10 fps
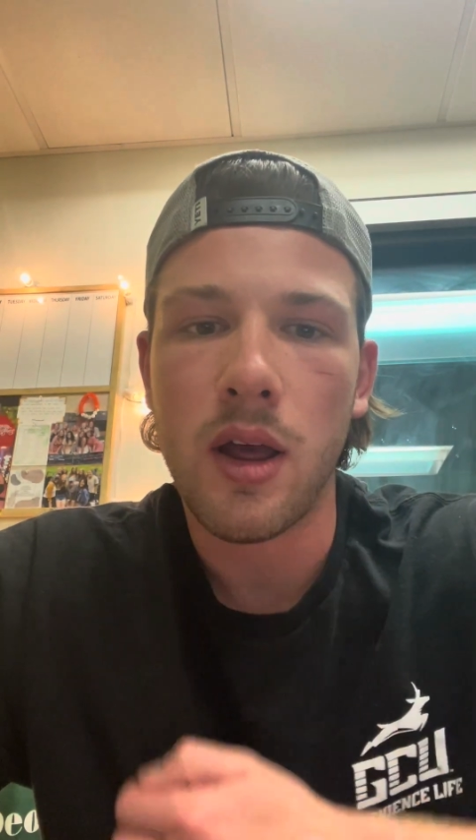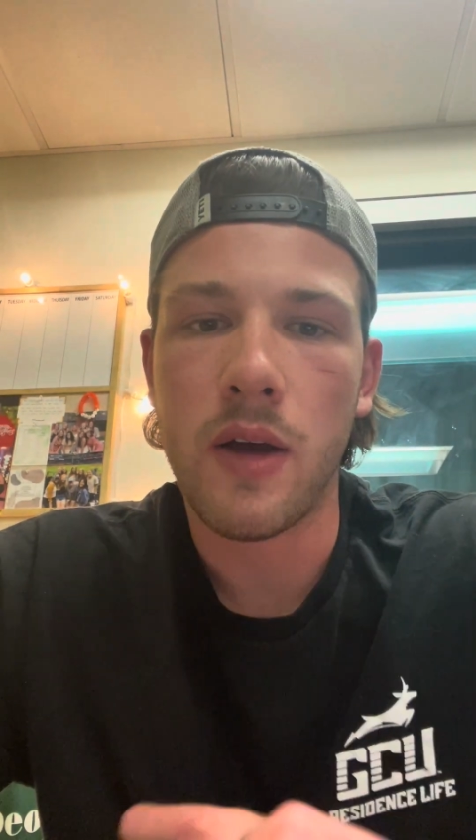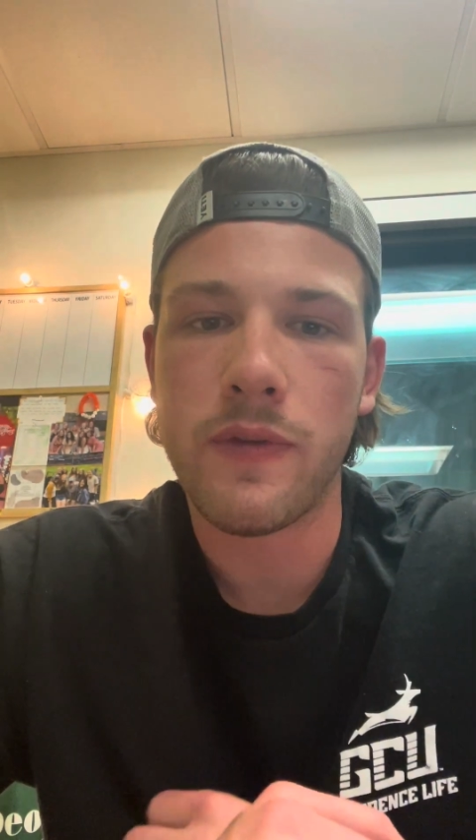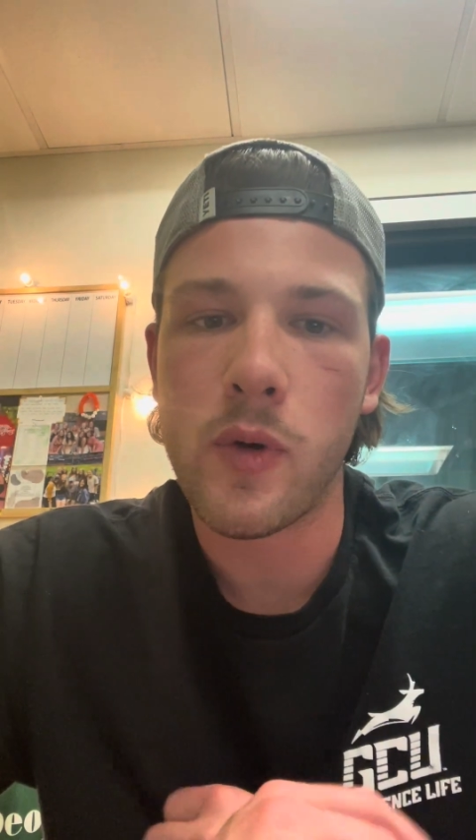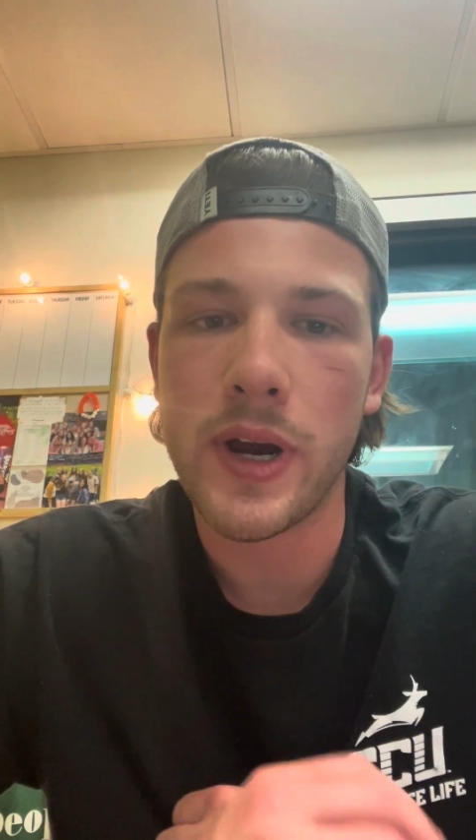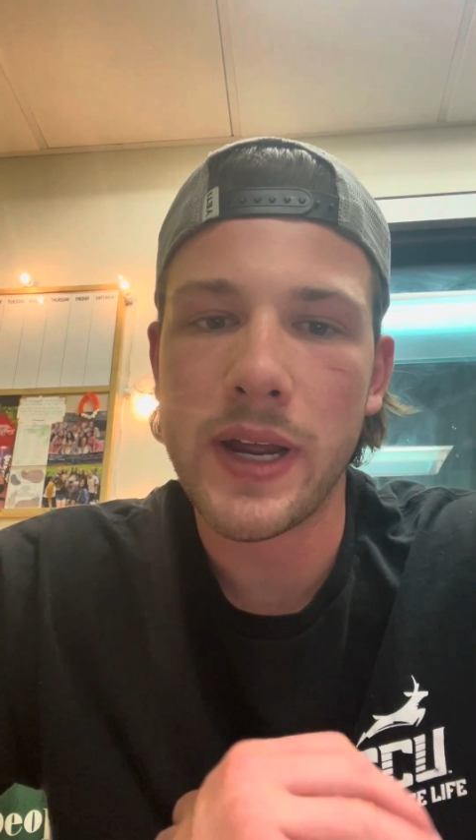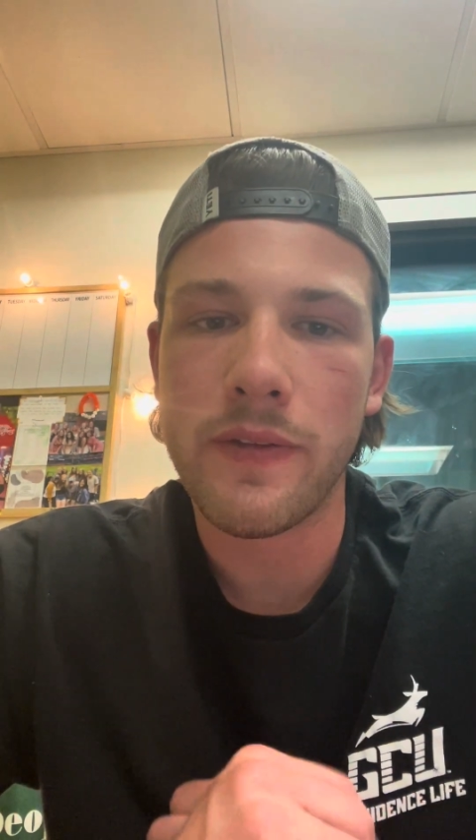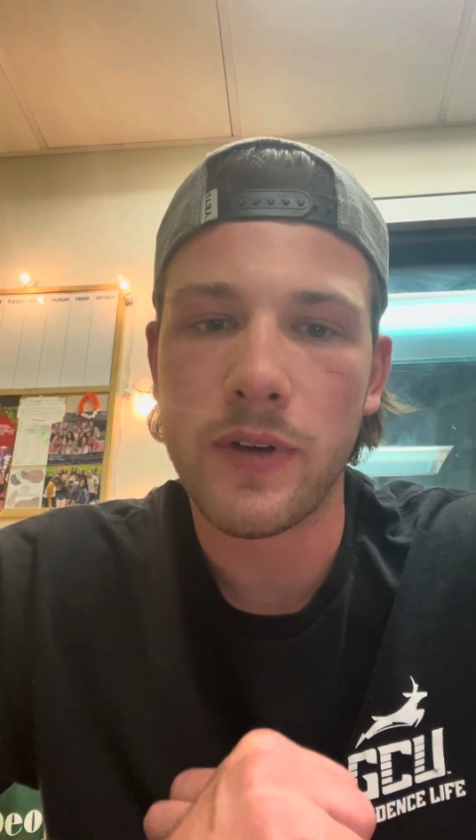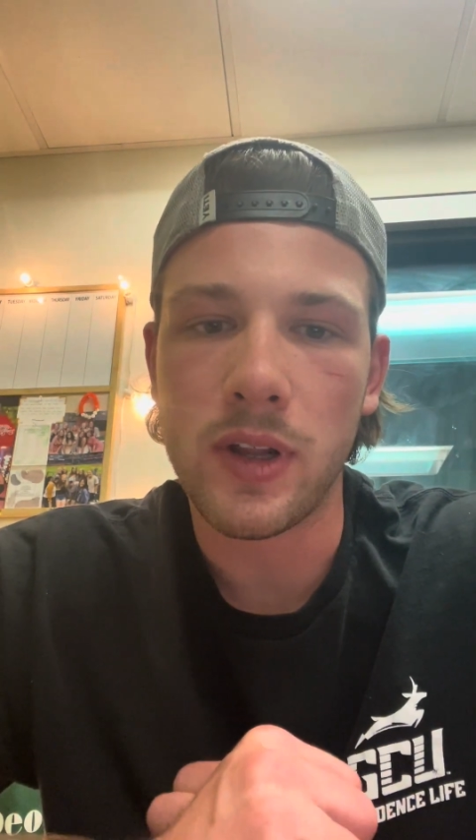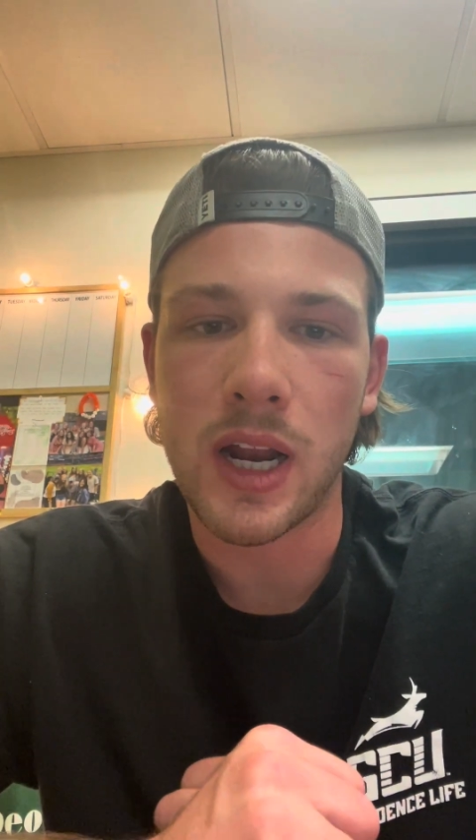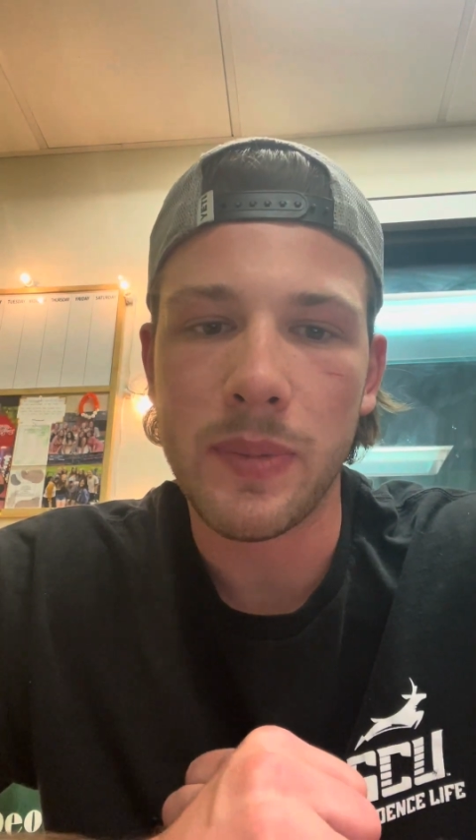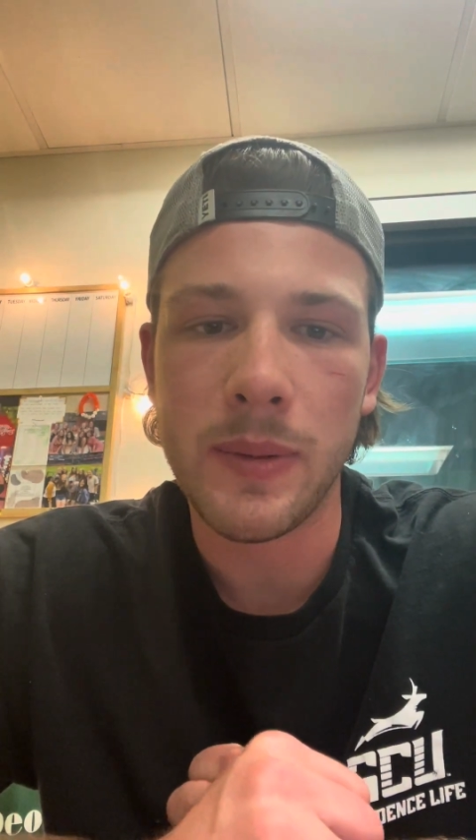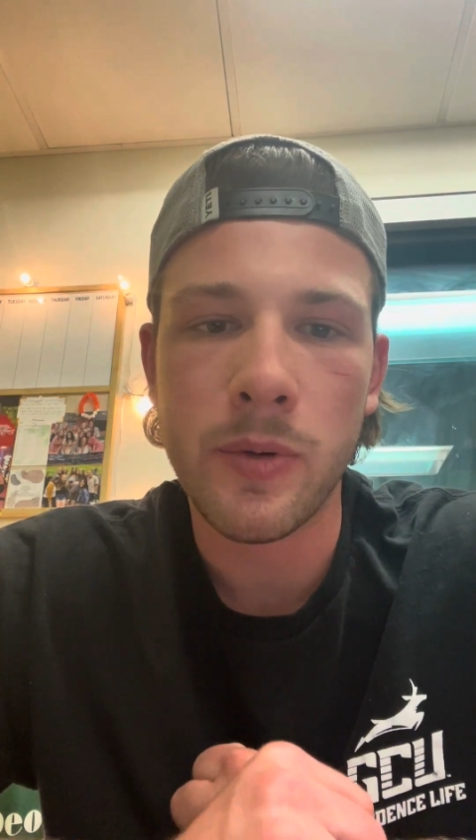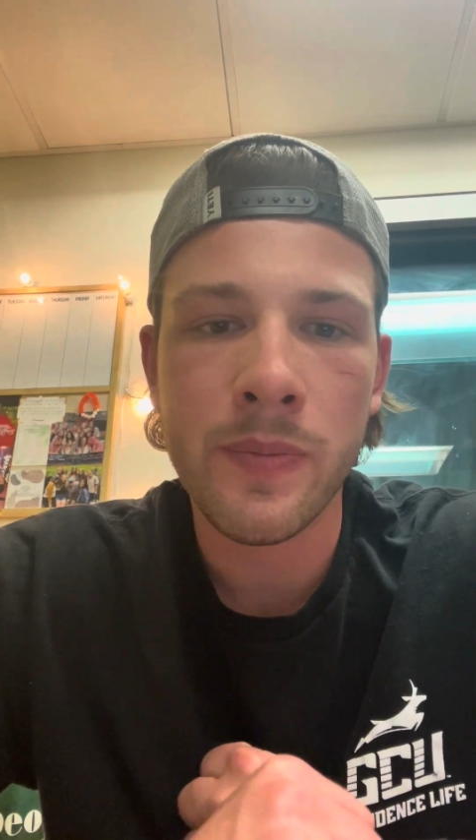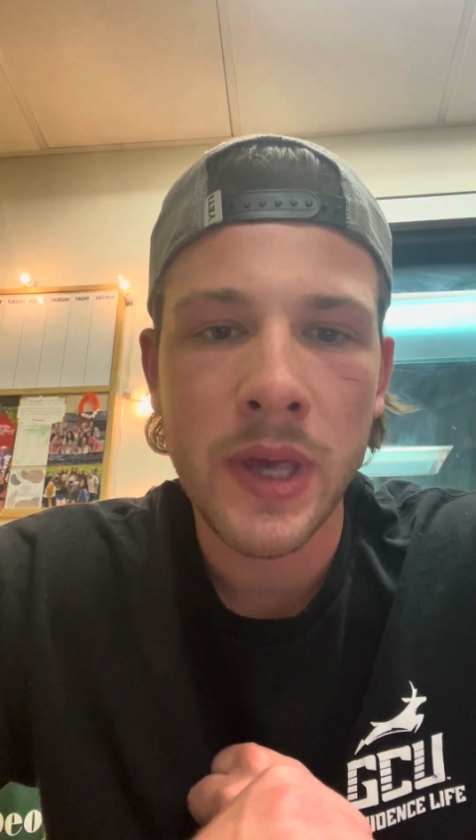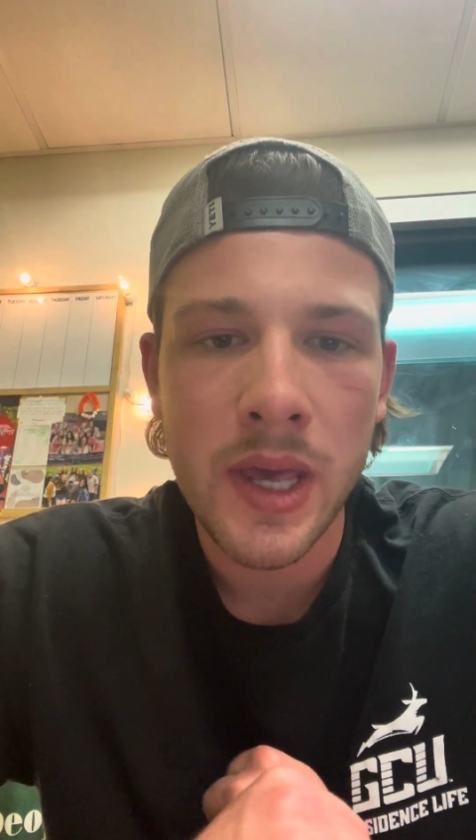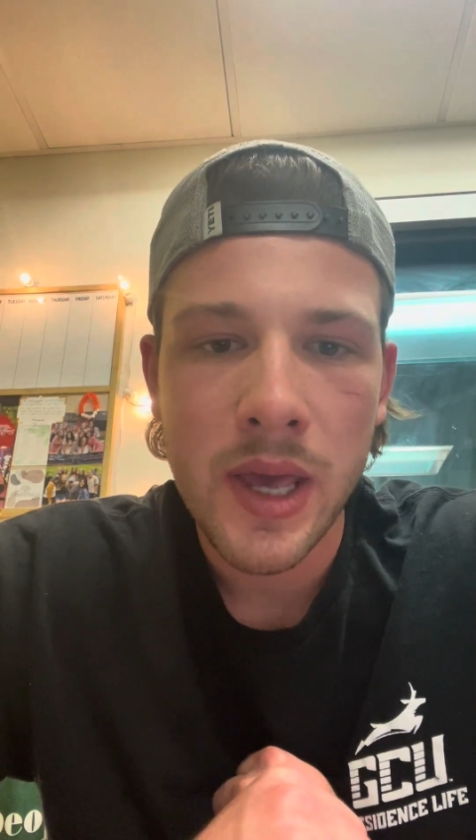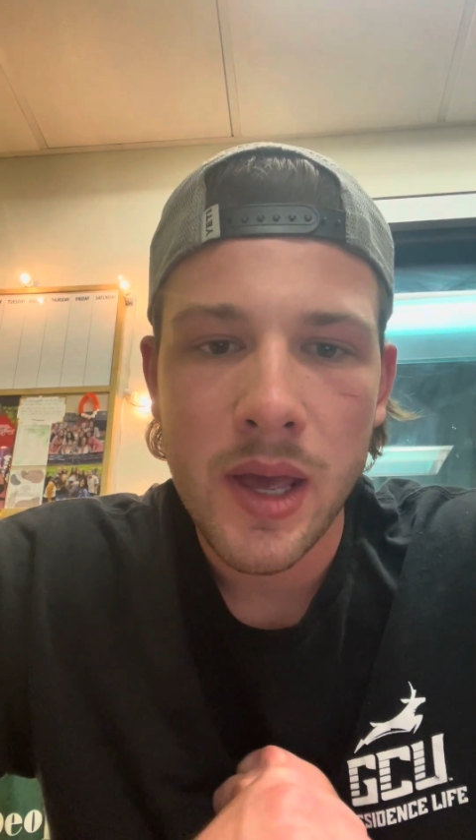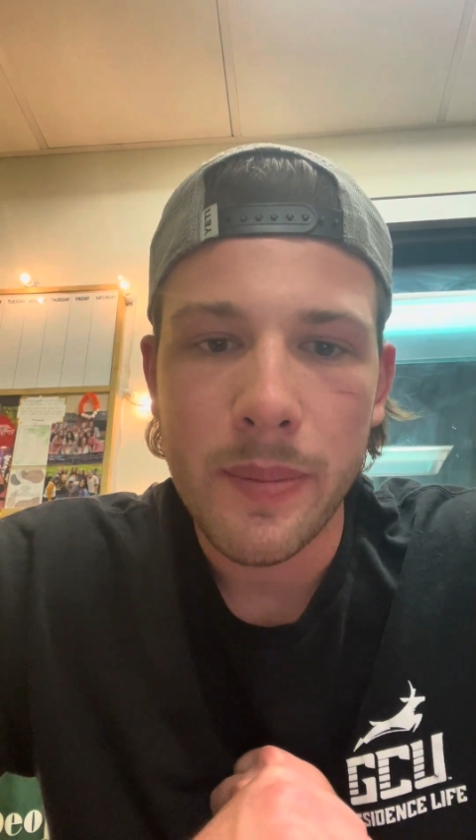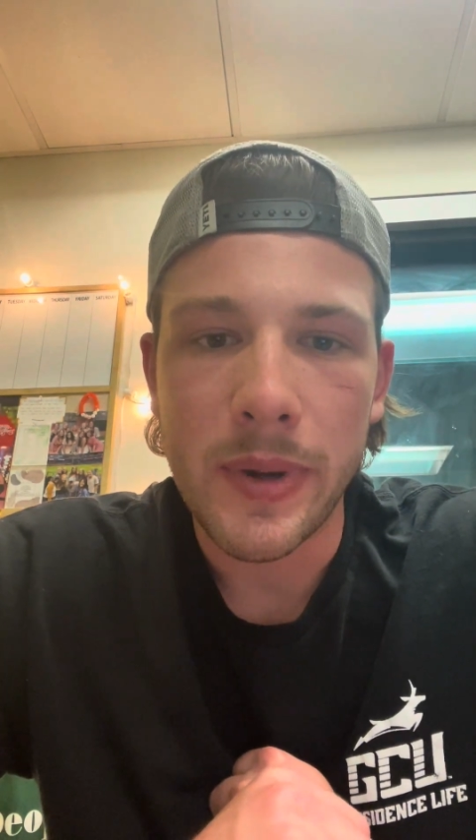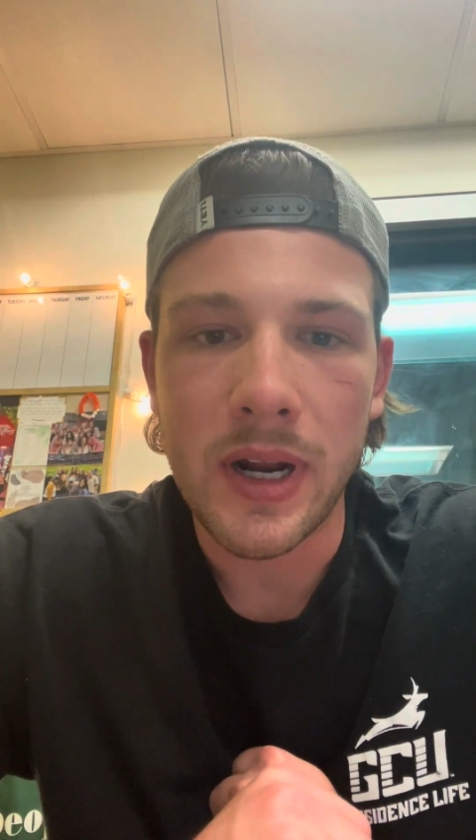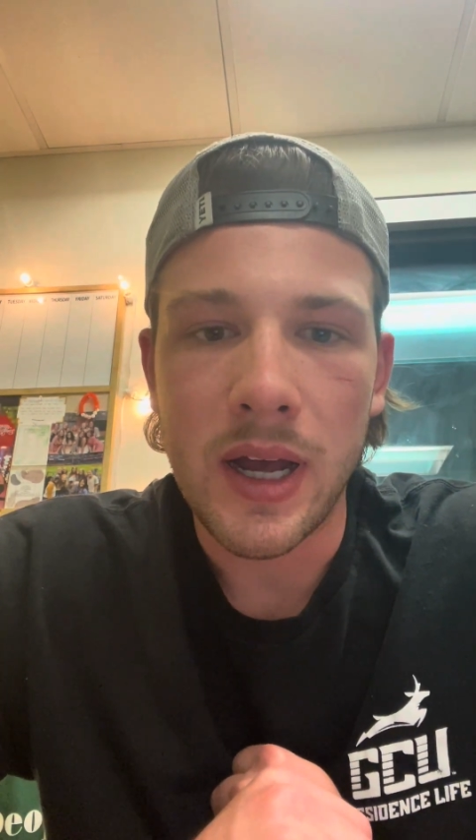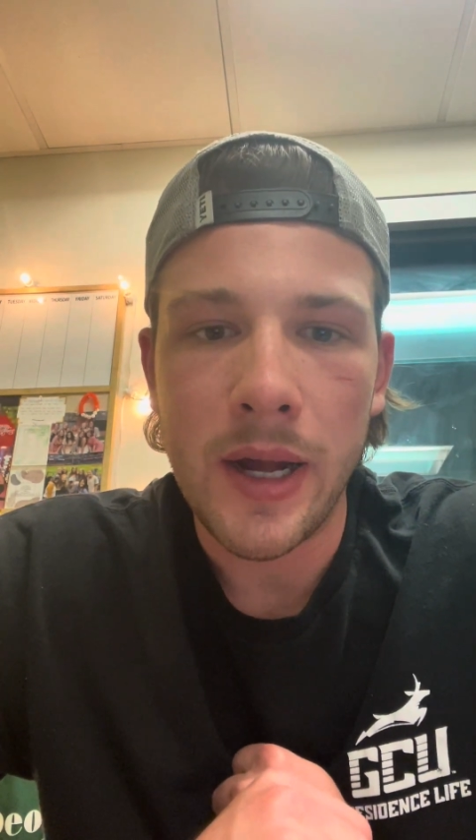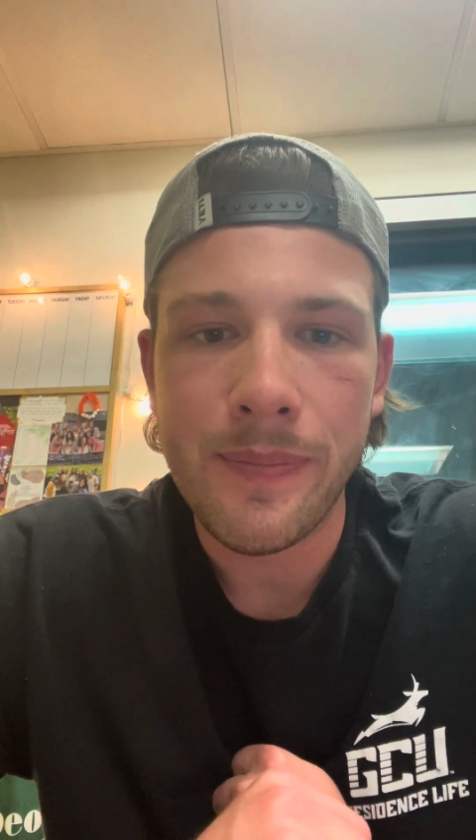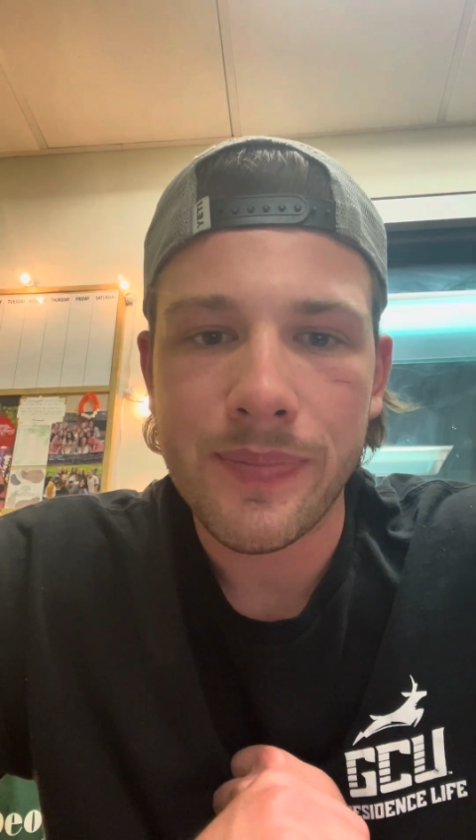for it for a lot of people. But